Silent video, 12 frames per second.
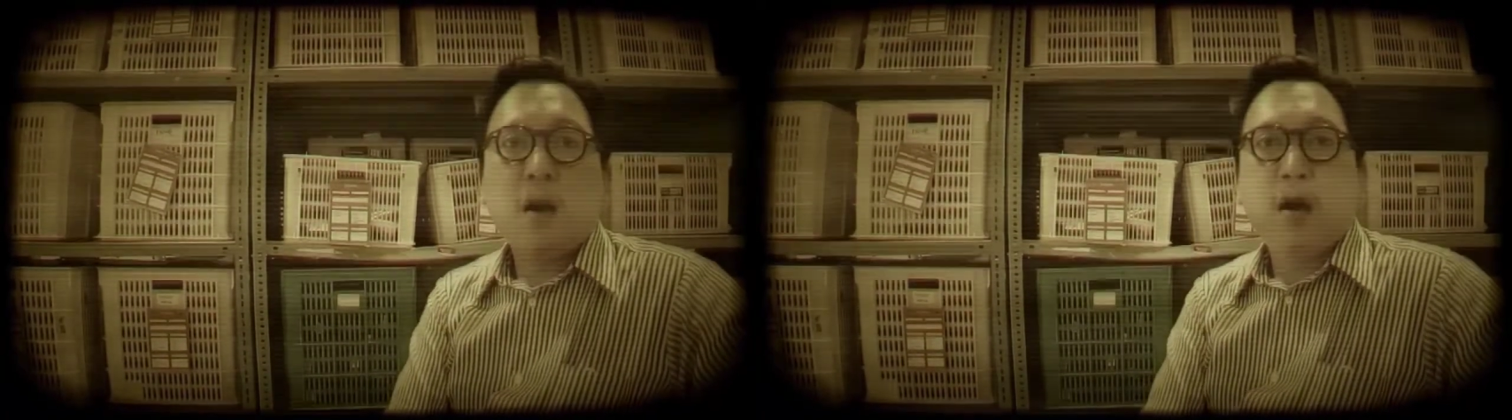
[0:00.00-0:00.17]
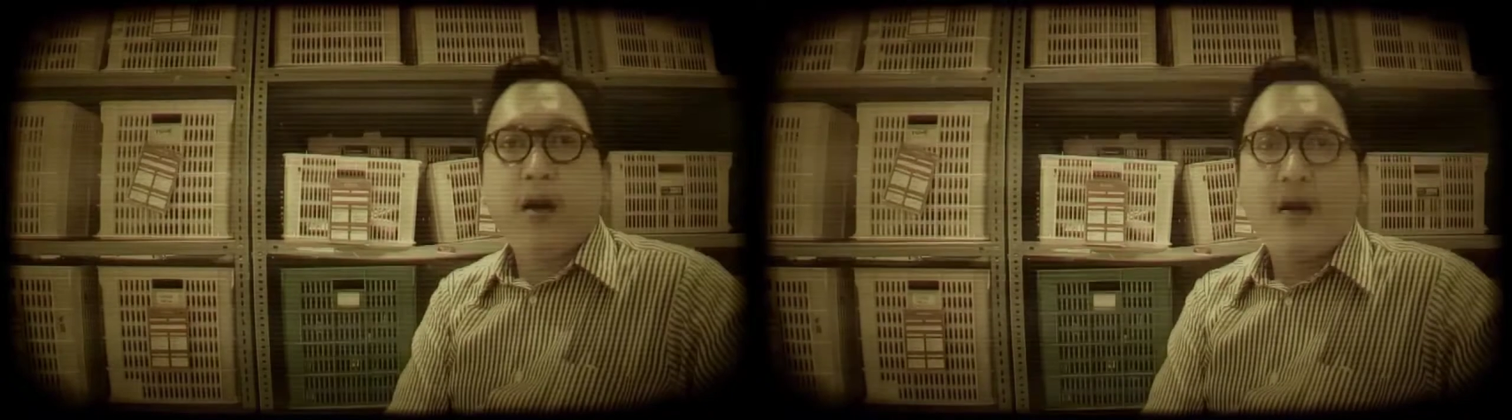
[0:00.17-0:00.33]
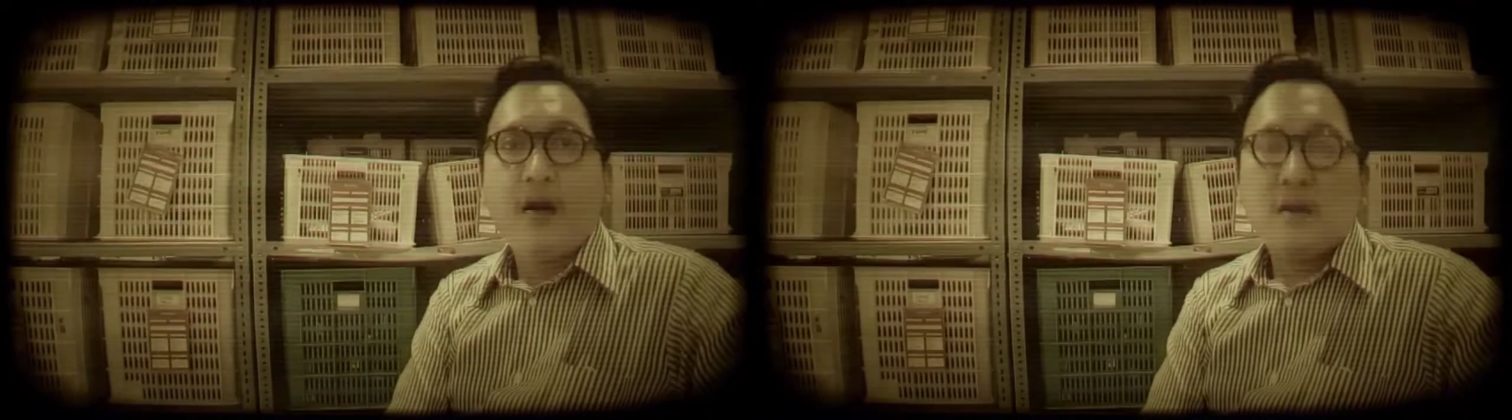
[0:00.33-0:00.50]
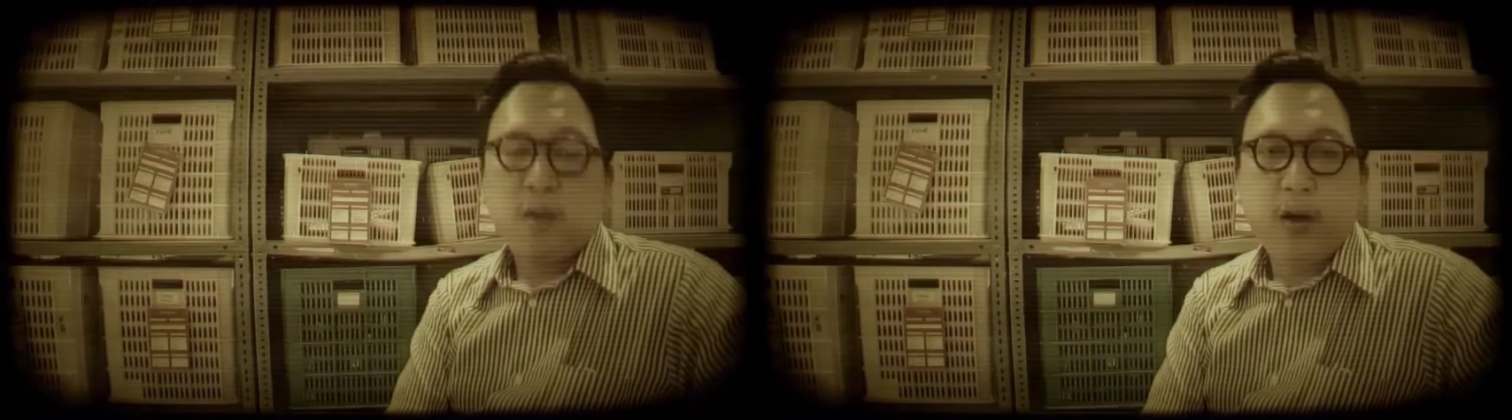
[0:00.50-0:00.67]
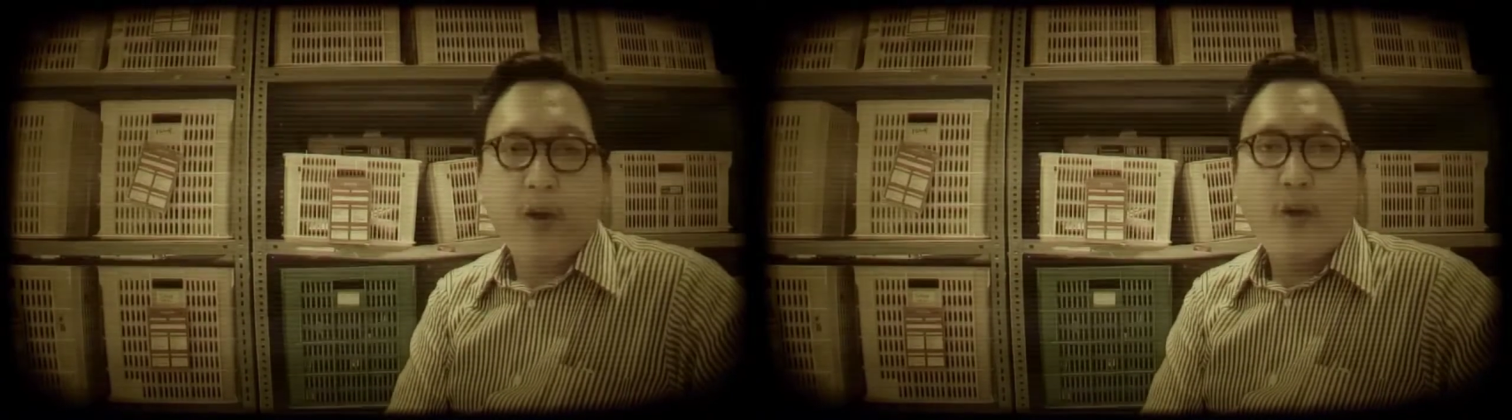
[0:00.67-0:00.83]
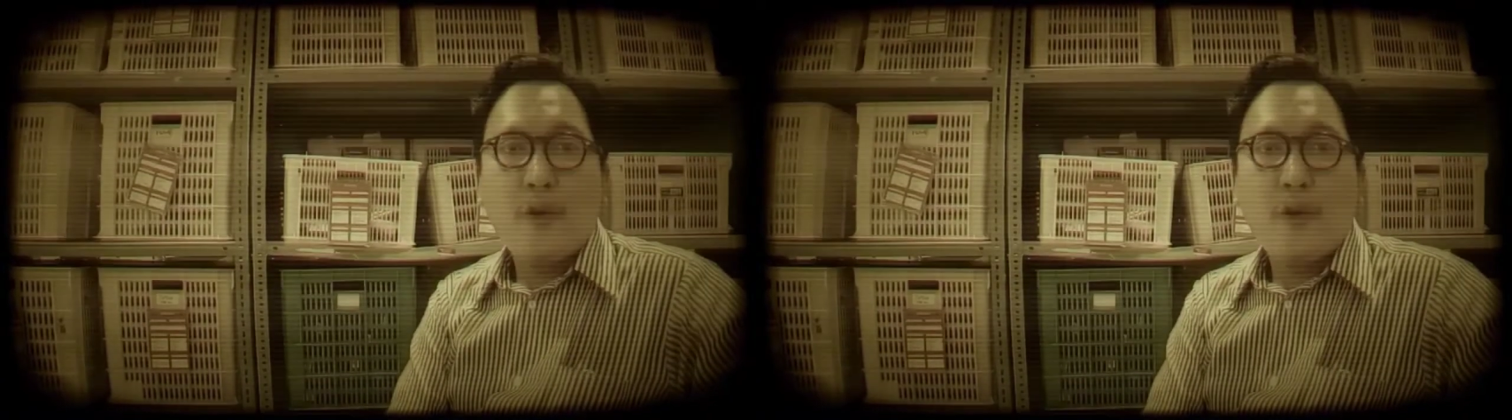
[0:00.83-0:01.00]
are
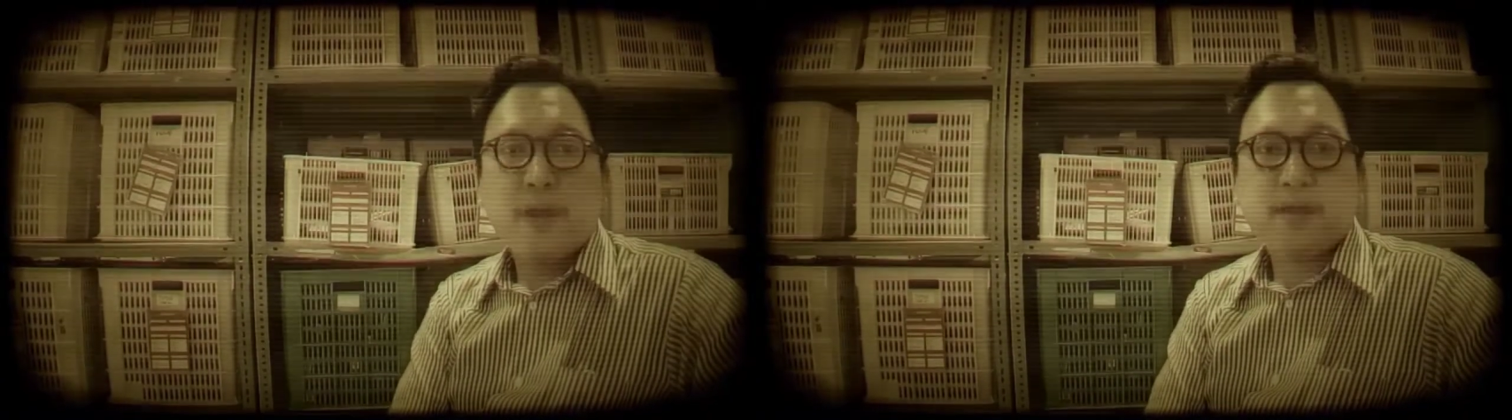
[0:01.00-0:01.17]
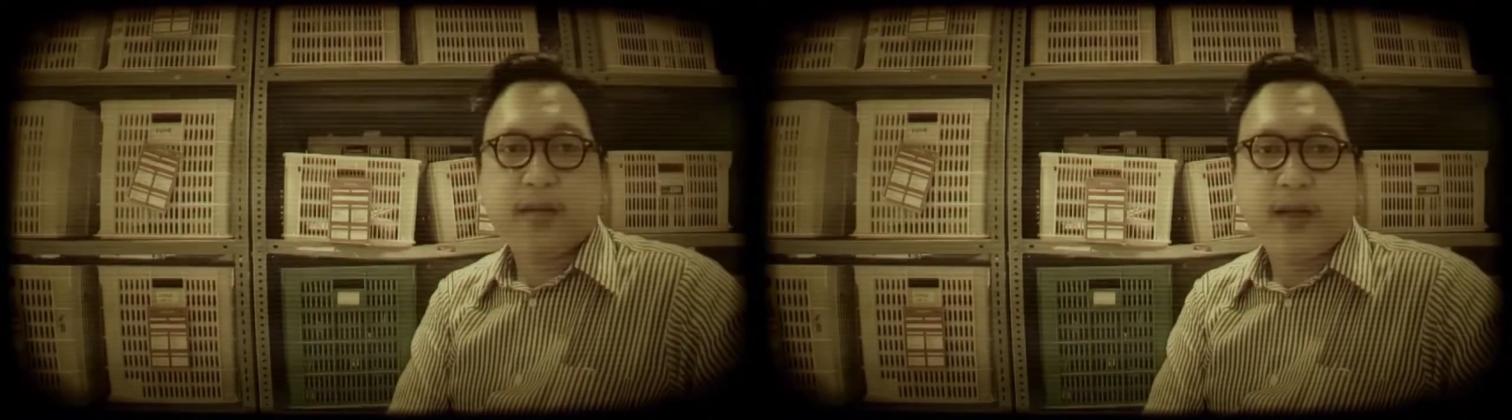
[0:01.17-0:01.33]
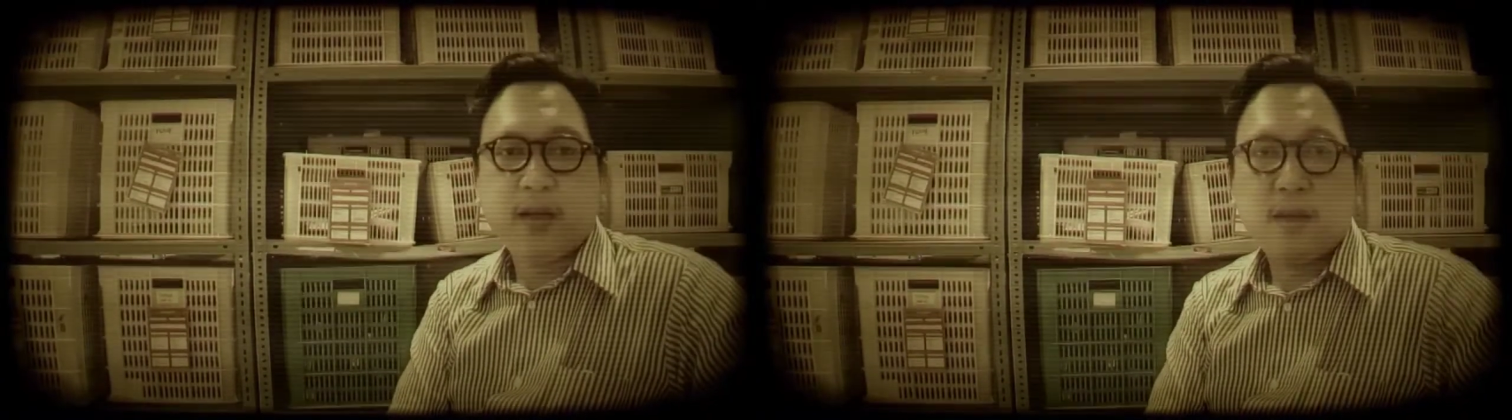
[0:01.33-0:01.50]
a way